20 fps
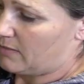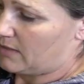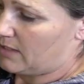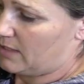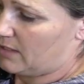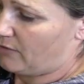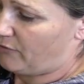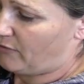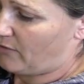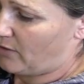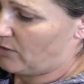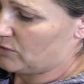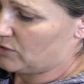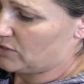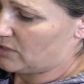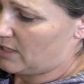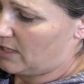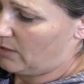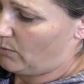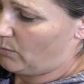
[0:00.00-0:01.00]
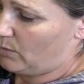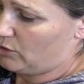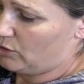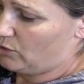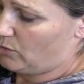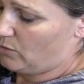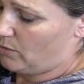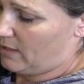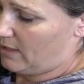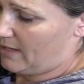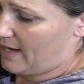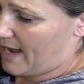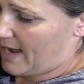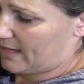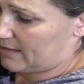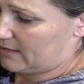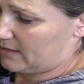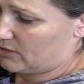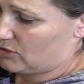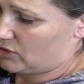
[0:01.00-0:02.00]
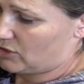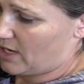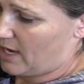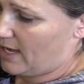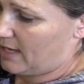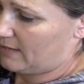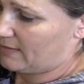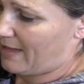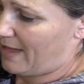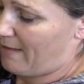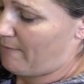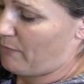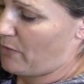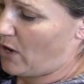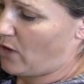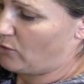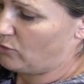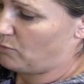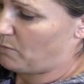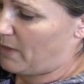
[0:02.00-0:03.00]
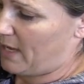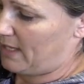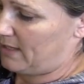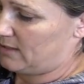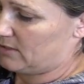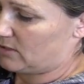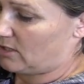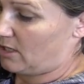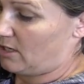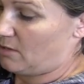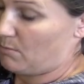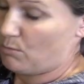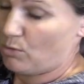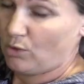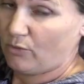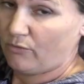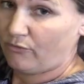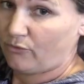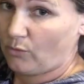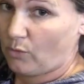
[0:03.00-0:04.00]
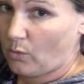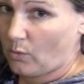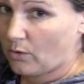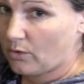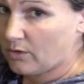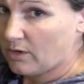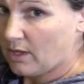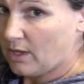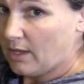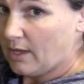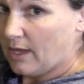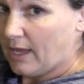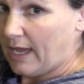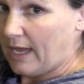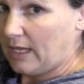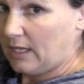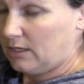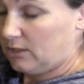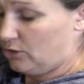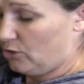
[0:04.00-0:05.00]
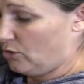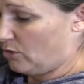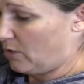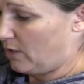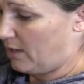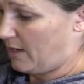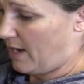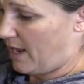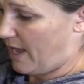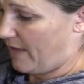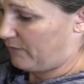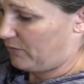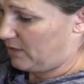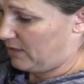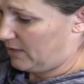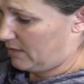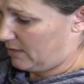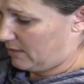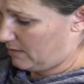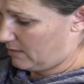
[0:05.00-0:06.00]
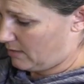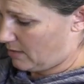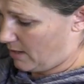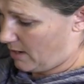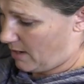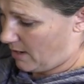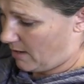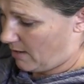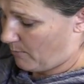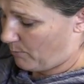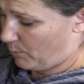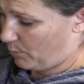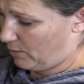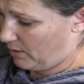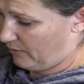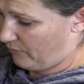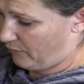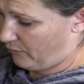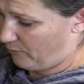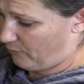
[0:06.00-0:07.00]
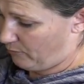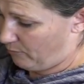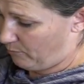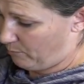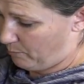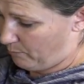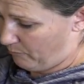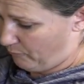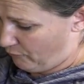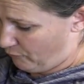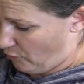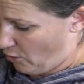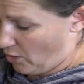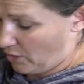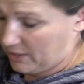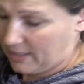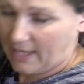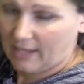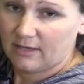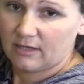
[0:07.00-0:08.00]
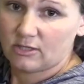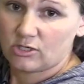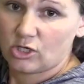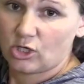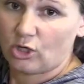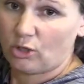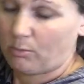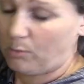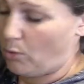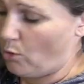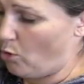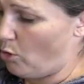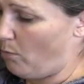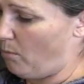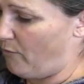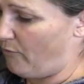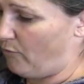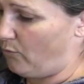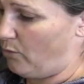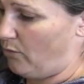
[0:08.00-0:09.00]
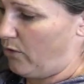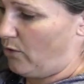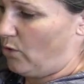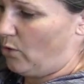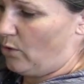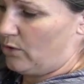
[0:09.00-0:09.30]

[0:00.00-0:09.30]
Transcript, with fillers: then the first thing when you enact this shank, that noseband is going to move forward and you're going to have to get uh, pretty far down into your pool before the